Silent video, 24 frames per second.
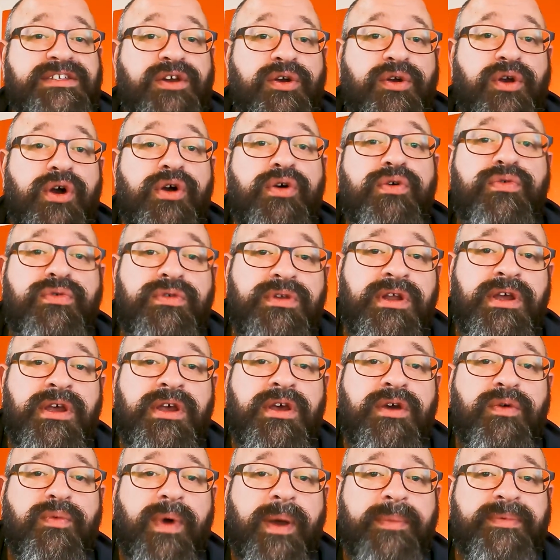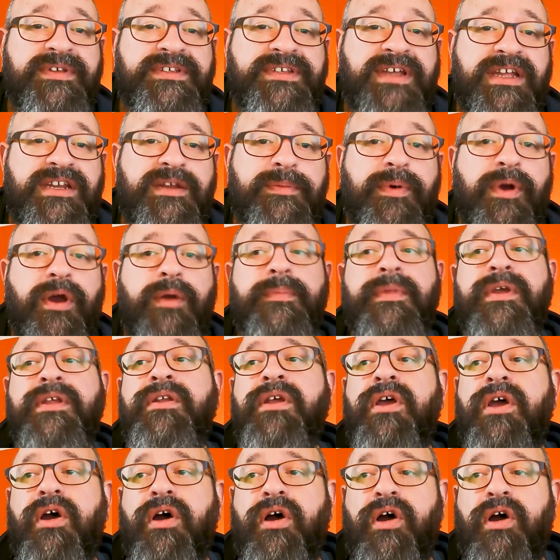our own web design department,